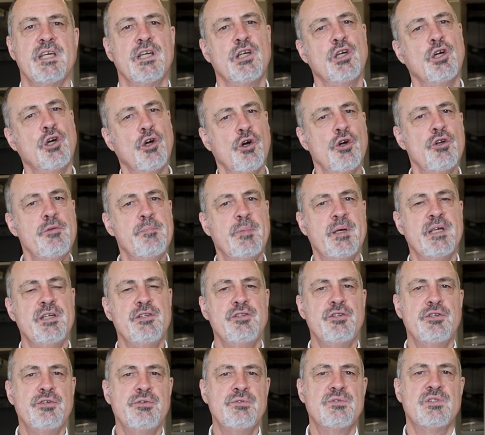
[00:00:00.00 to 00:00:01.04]
there could be
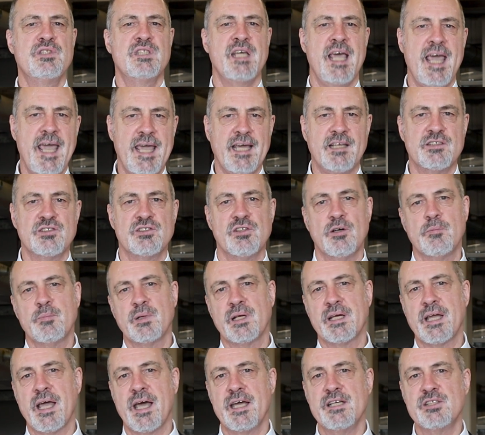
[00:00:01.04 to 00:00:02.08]
new tax
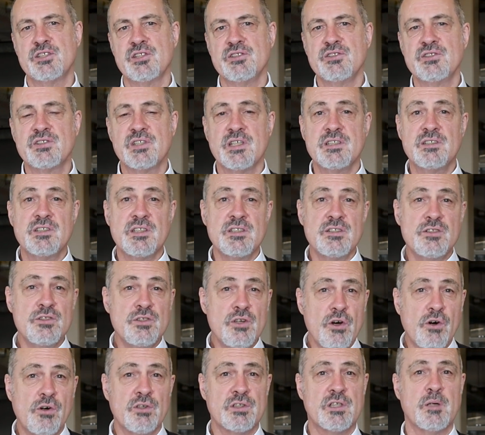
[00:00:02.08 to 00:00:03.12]
obligations that did
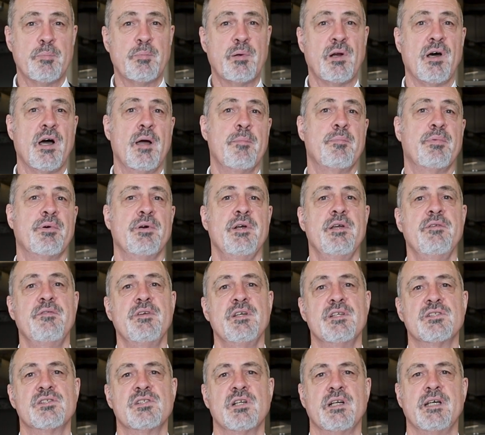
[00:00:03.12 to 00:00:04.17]
not apply
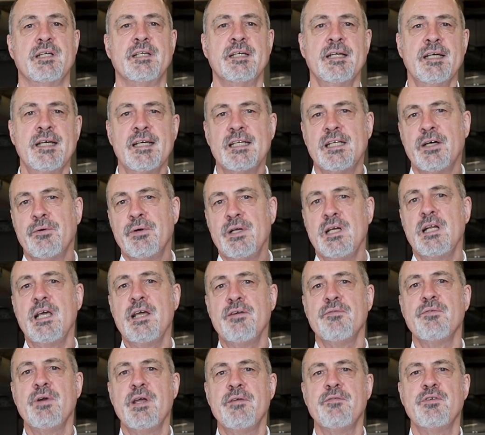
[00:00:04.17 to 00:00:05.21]
previously. Now,
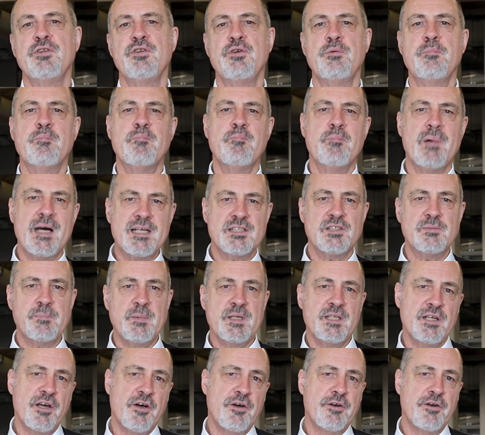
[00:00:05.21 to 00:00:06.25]
Inland Revenue must
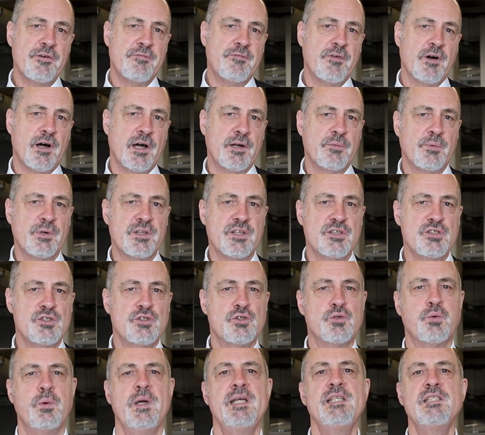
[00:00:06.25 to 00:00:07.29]
be notified within
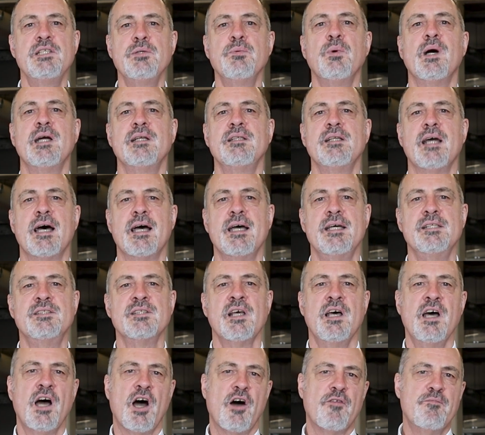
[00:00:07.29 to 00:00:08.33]
21 days
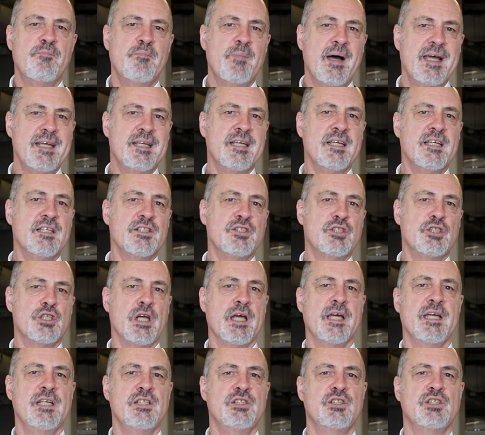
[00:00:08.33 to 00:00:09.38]
of making a
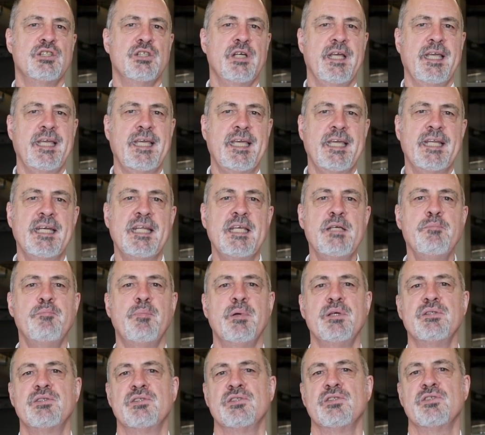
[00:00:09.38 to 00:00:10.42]
change to any
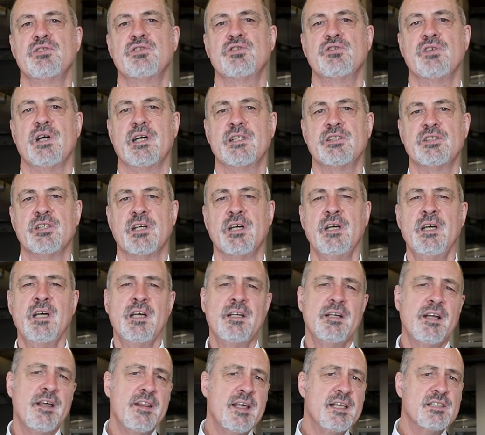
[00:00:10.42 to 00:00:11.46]
business structure.
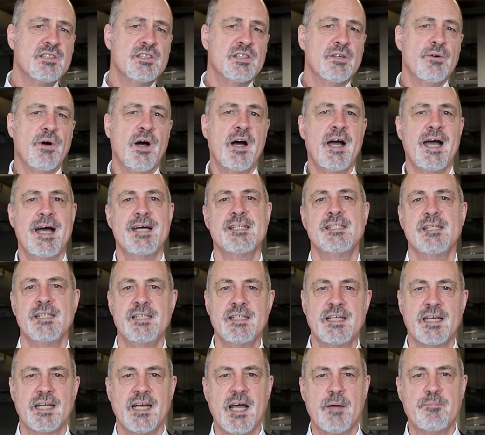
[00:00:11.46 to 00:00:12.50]
Now, that's so
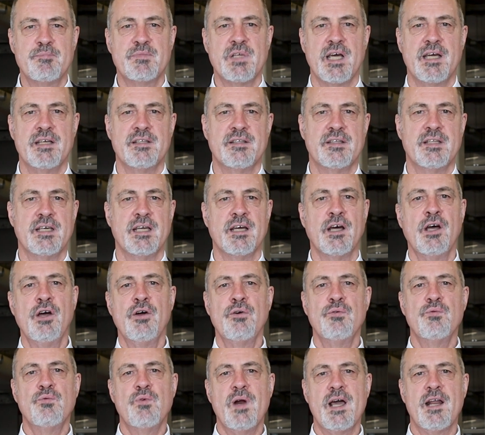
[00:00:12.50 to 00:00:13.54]
IRD can update their
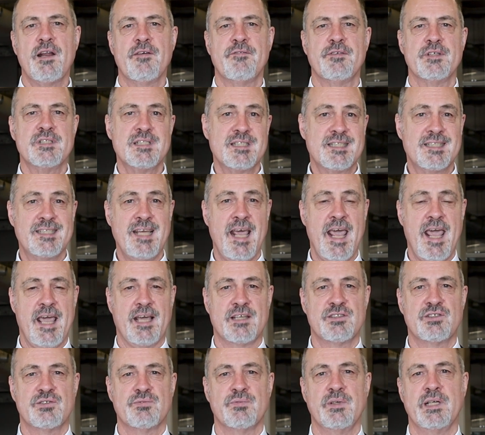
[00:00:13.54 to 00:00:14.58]
relevant
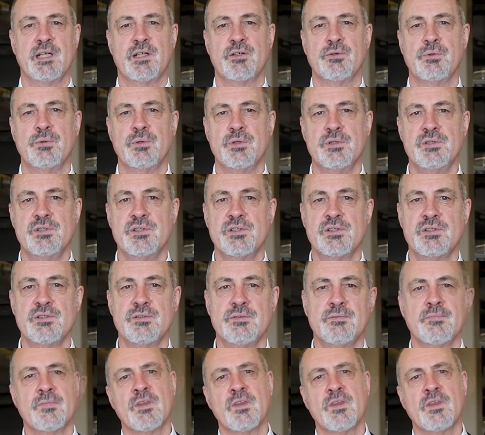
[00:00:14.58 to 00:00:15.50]
tax records.